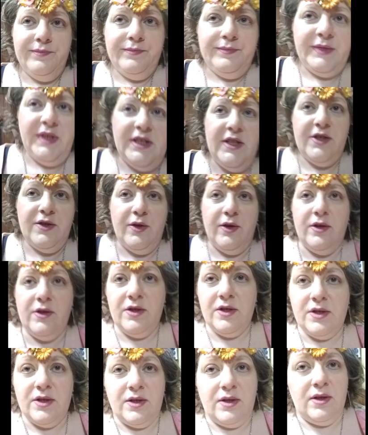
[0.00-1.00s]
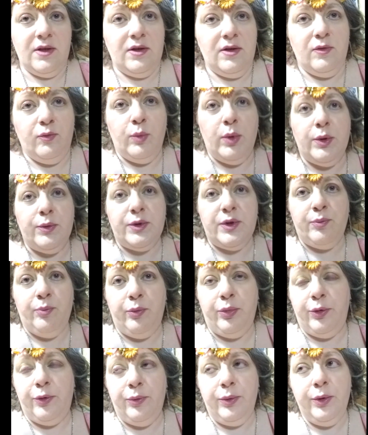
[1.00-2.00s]
It's just the most
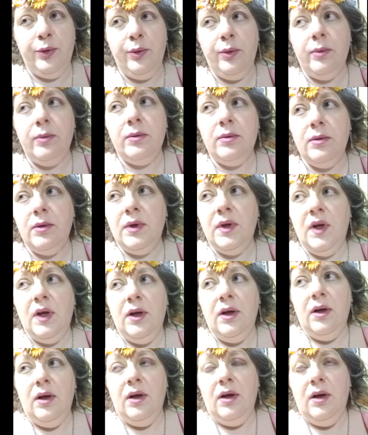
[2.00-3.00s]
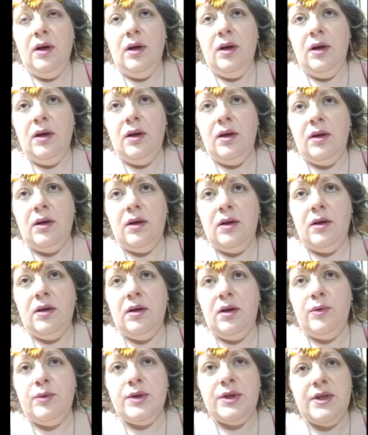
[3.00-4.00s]
brutal.
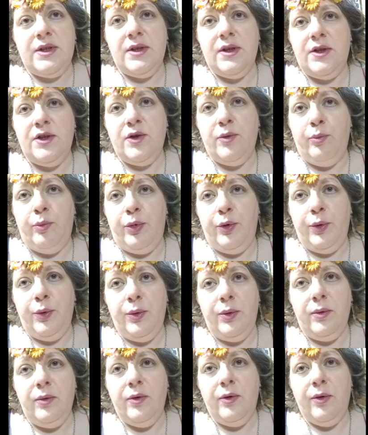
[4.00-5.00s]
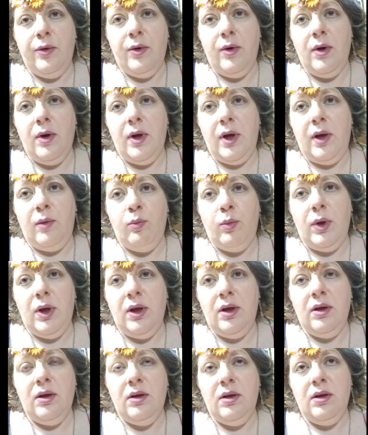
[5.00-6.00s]
It was such a brutal crime.
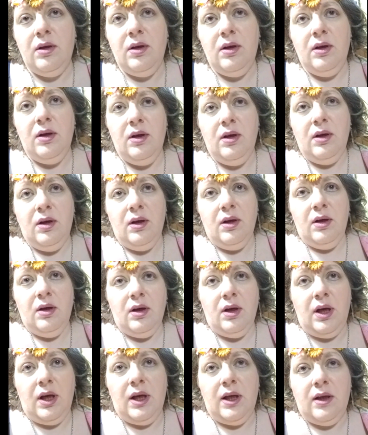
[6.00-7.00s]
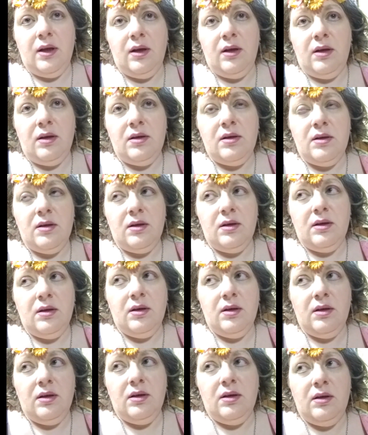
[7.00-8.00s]
And
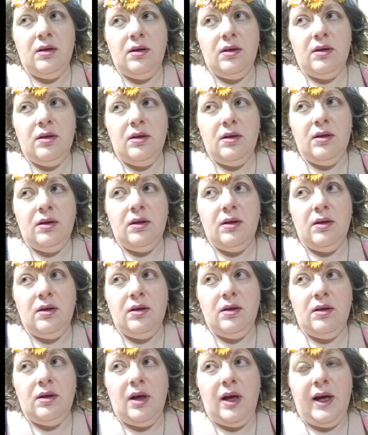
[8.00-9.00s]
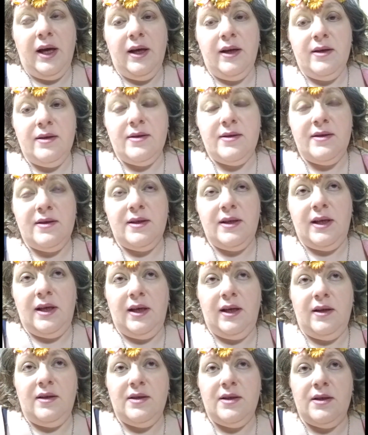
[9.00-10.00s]

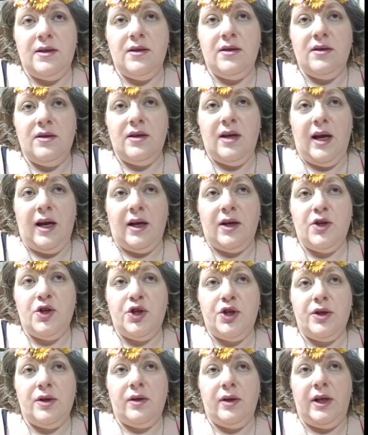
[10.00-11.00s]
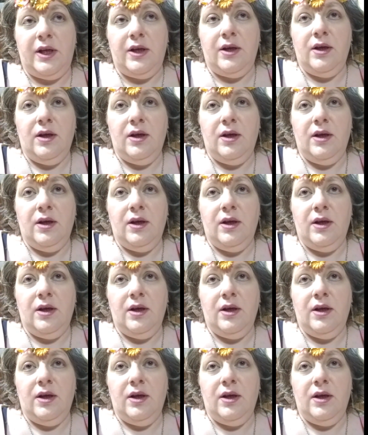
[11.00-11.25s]
Hattasy didn't actually